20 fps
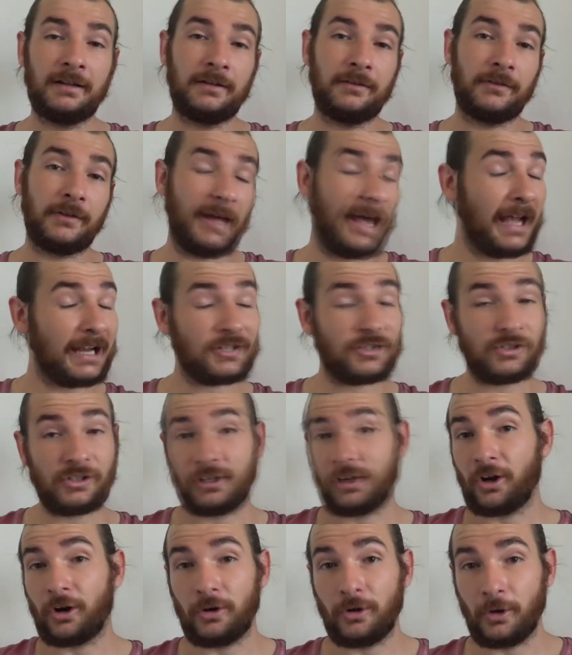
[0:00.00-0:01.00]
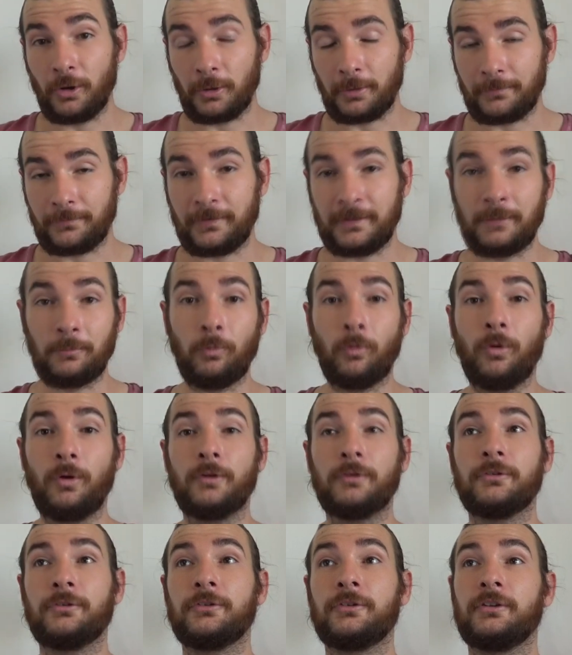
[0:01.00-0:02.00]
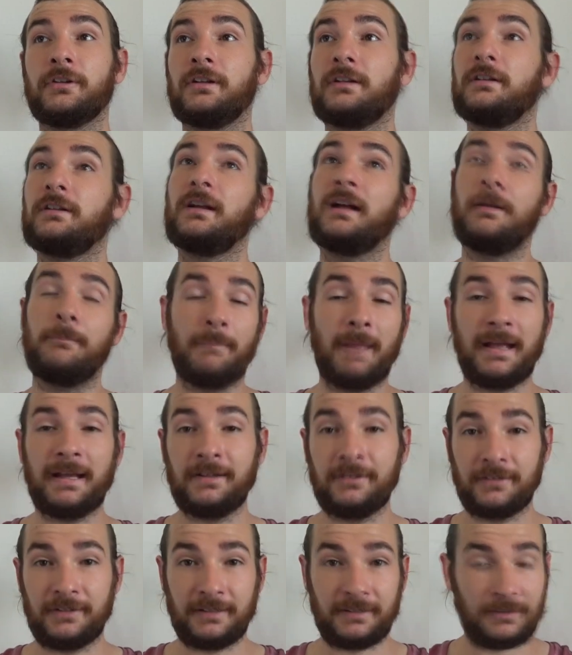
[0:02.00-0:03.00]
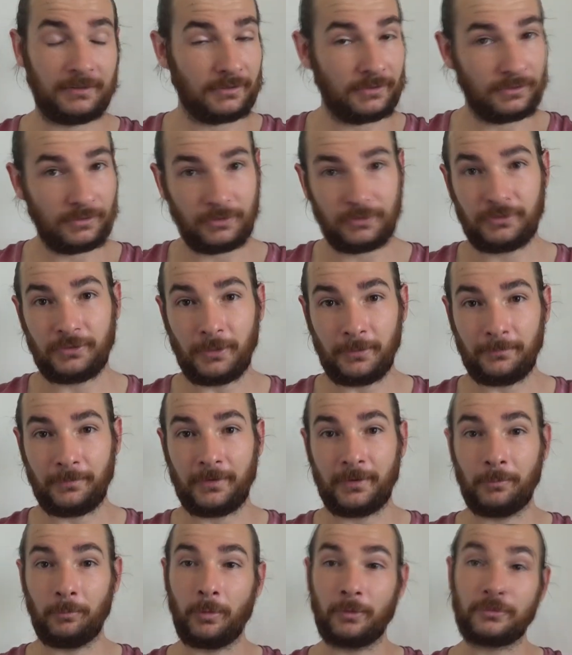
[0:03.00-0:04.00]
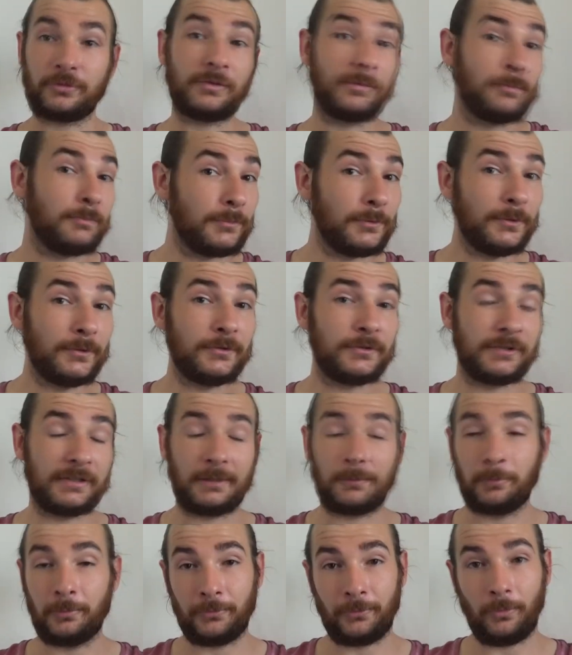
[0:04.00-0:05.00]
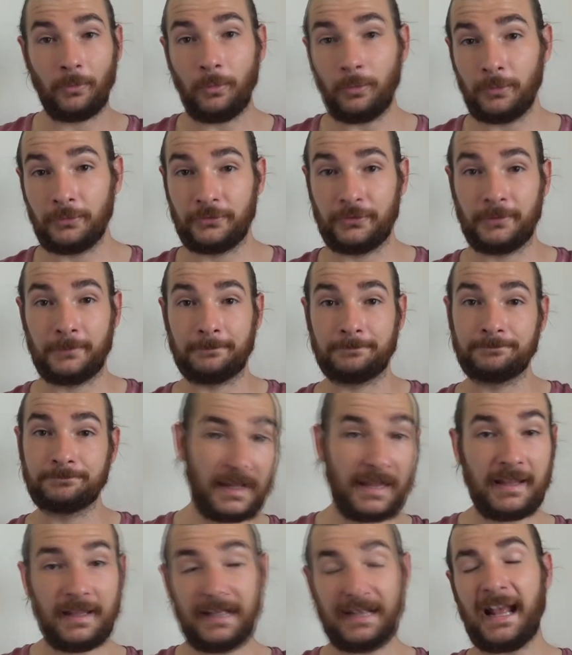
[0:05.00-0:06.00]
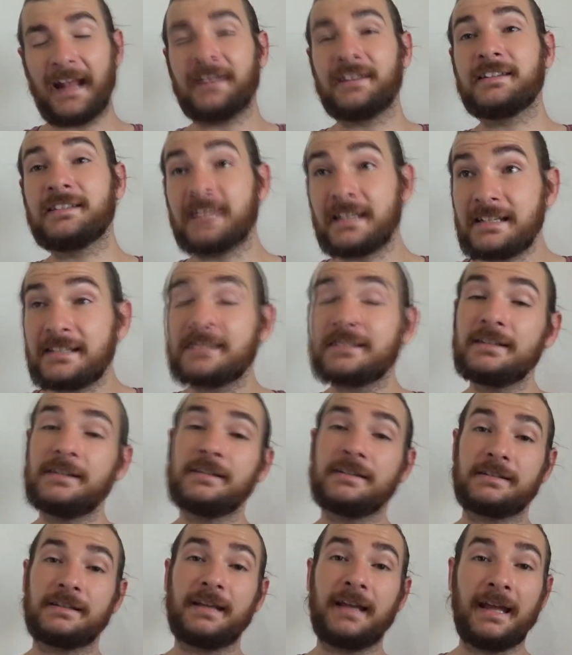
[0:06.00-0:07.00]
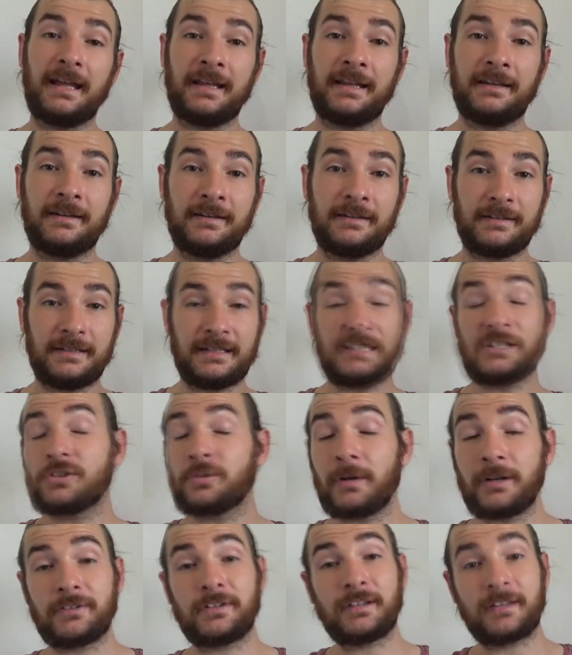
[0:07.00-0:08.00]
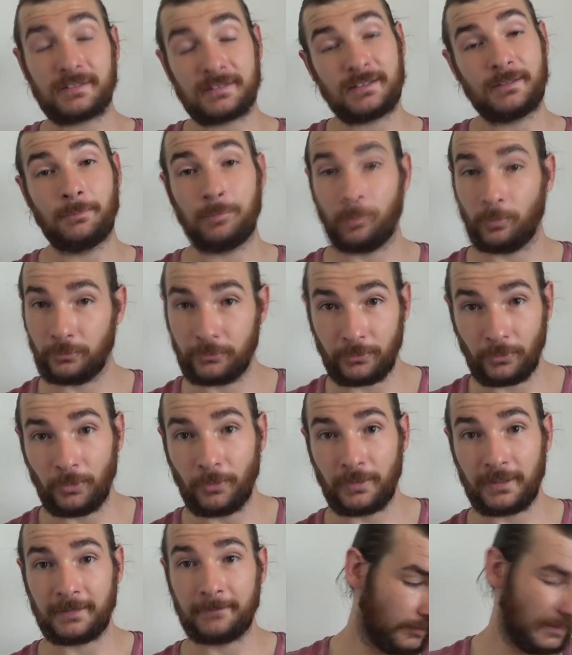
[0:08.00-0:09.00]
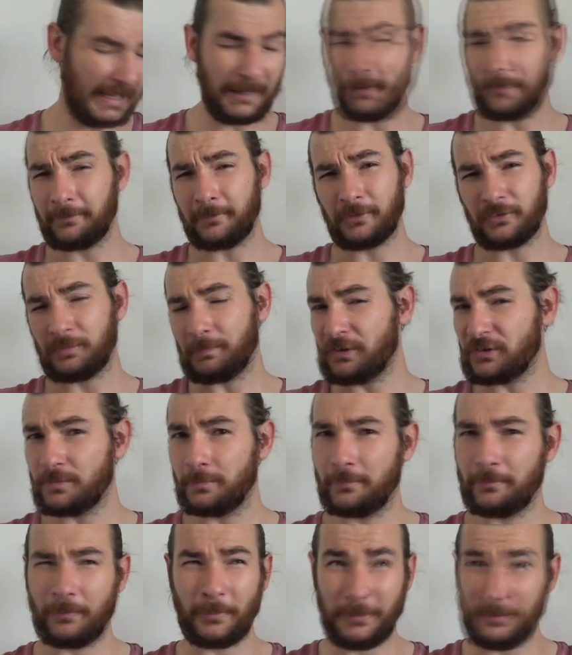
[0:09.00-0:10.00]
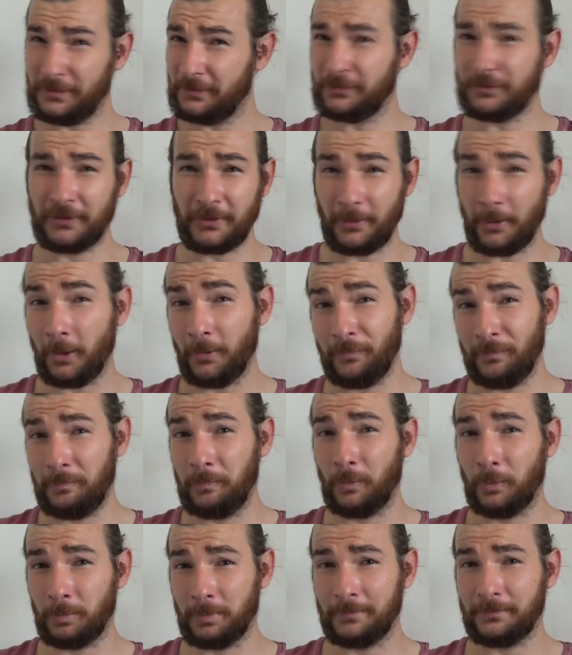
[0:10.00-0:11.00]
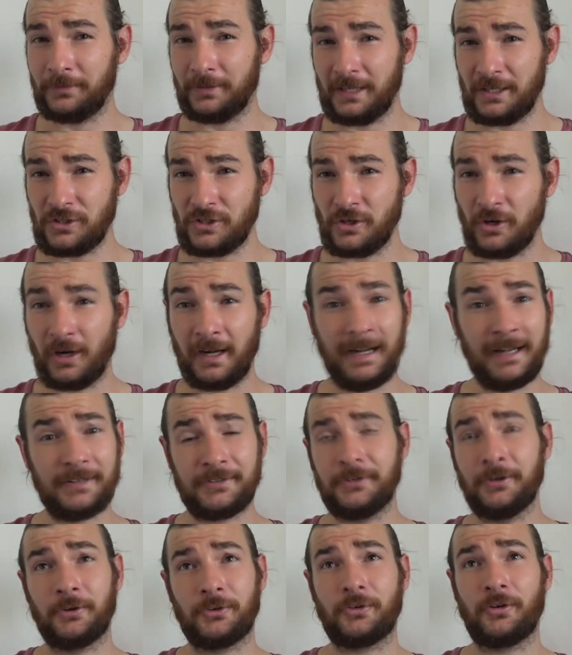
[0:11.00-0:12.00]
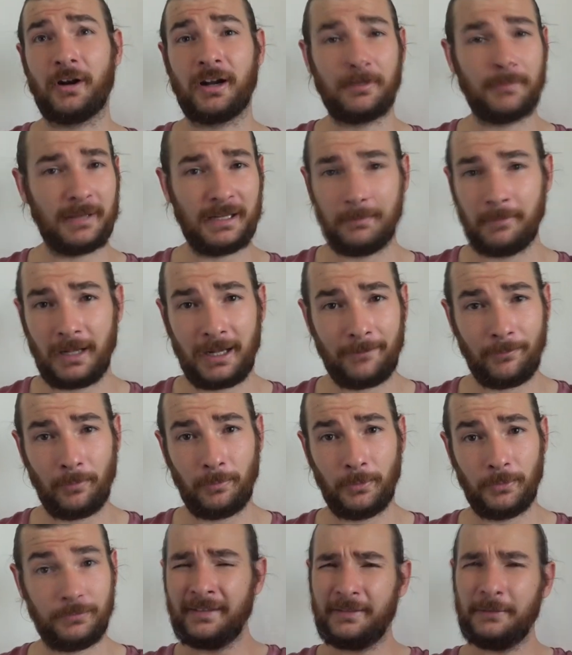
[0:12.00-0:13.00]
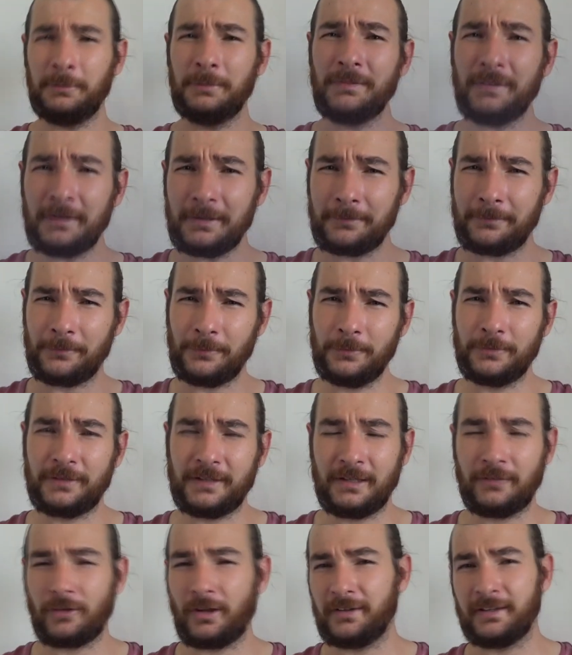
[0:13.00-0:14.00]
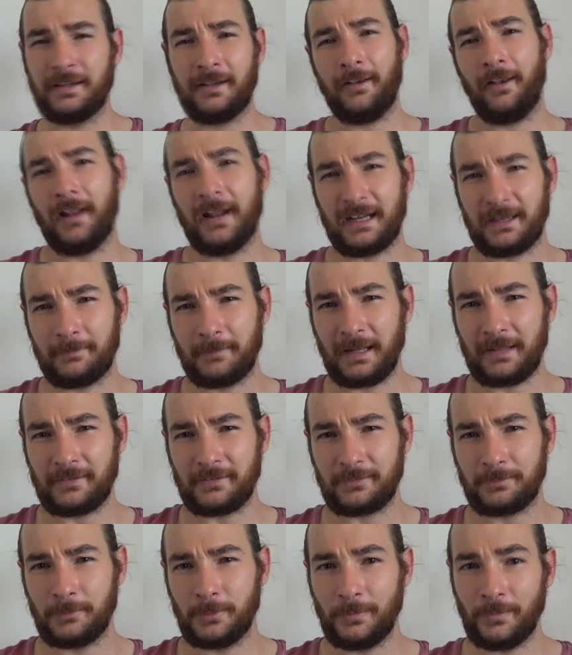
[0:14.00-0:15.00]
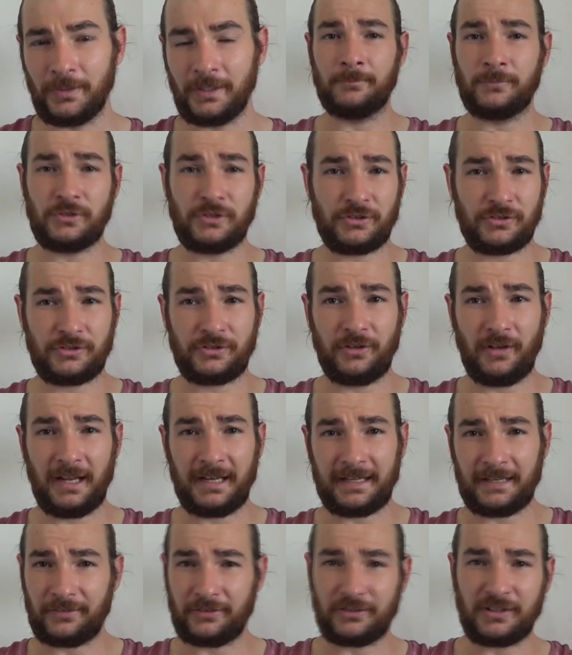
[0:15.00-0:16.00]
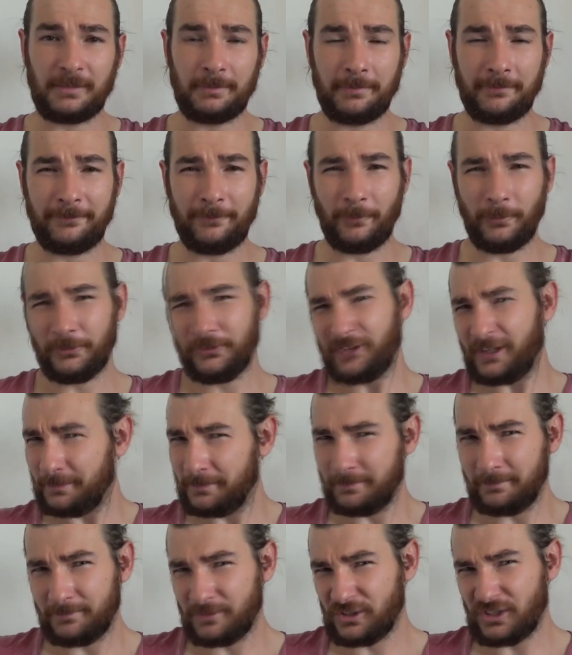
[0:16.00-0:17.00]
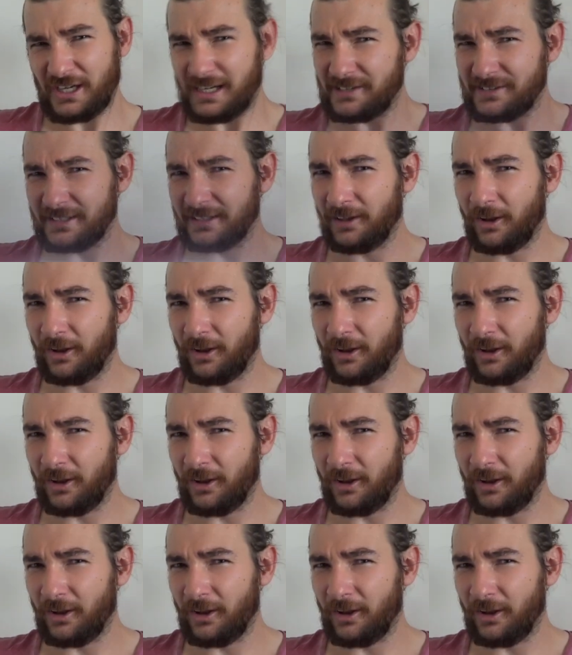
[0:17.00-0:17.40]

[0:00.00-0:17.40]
The action and choreography was amazing. So fun to watch. The music was awesome. It had a decent and interesting, simple story. And I forgot to mention before, it doesn't go overboard with CGI. It's not trying to be a Marvel movie. There were very few things I didn't like about this movie. Just like, as I said before, some cheesy